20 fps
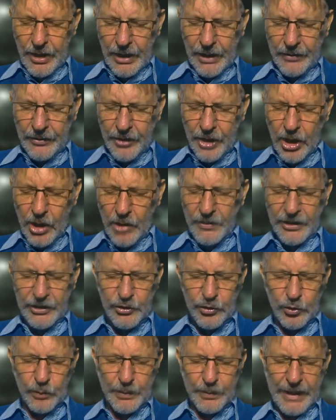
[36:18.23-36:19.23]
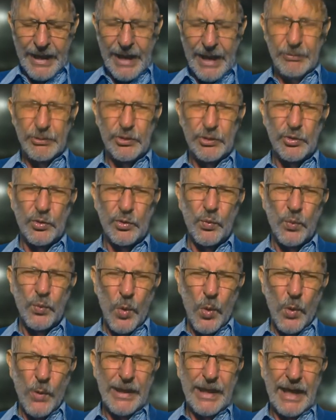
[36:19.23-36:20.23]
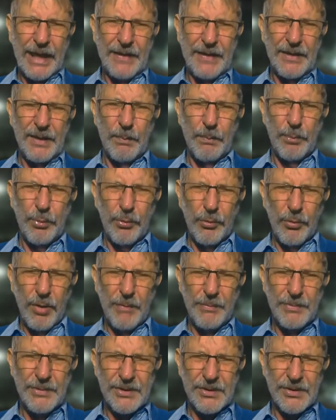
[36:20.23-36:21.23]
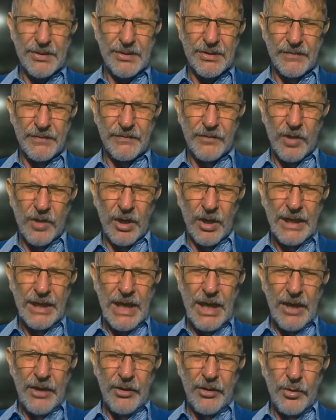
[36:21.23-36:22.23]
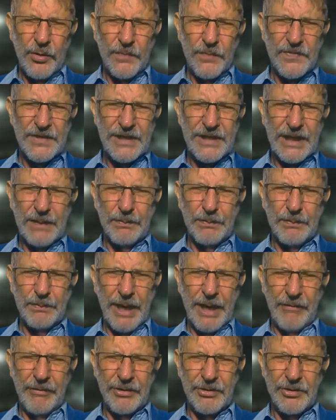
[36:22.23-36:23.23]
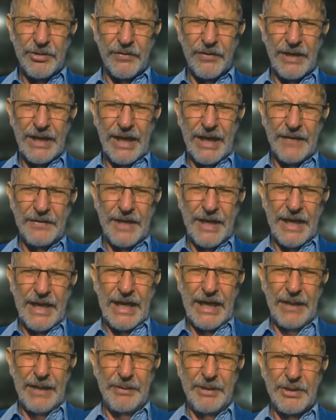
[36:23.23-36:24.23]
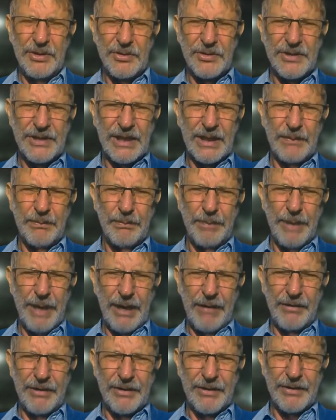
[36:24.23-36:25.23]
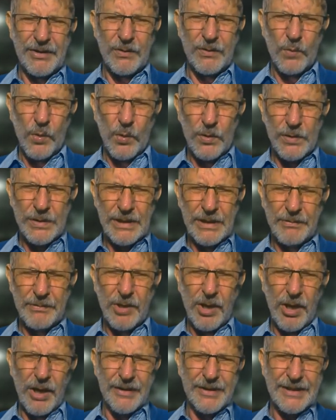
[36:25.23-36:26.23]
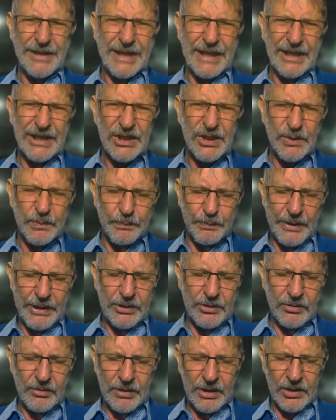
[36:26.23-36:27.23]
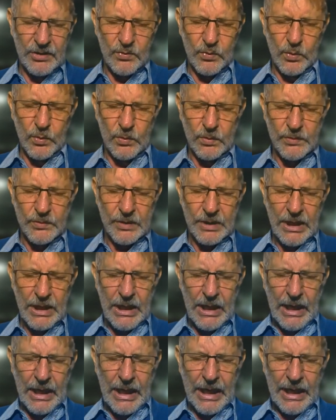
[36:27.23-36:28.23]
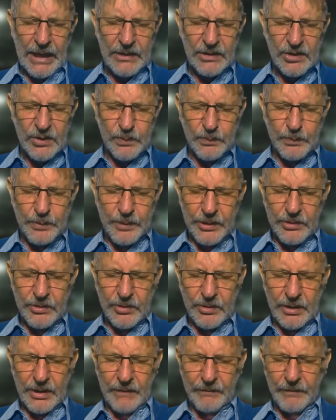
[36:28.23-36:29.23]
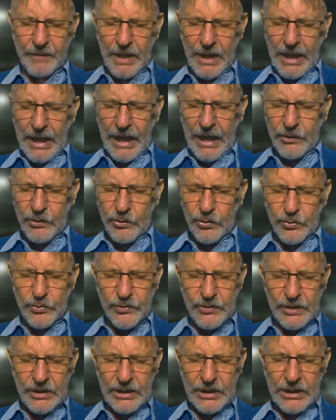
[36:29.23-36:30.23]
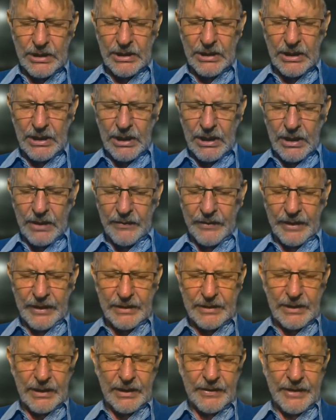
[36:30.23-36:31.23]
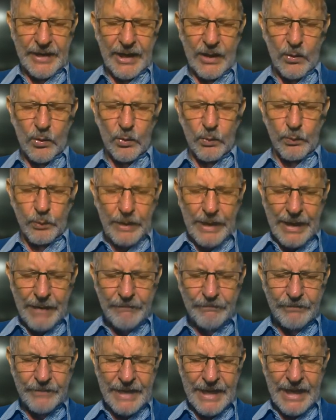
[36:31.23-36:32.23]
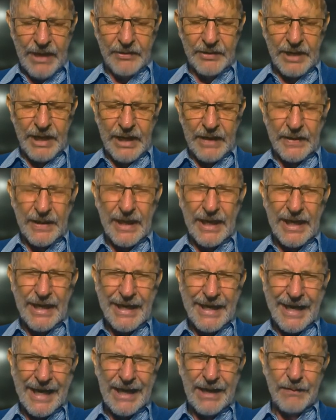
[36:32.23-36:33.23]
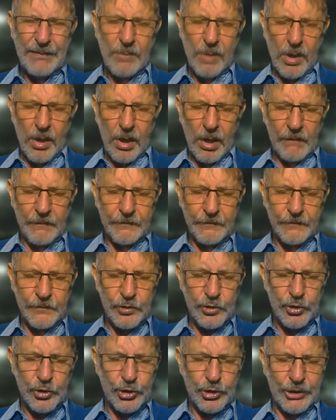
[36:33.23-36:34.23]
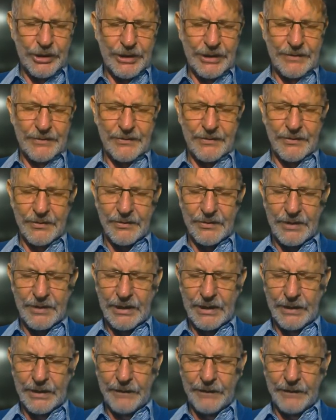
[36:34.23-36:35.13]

know that you'll be able to walk in the promises of God. You've set barriers. You've allowed the enemy to set barriers and walls up. God is saying, speak to those walls and speak to them. And you'll see that they will come down in the name of Jesus.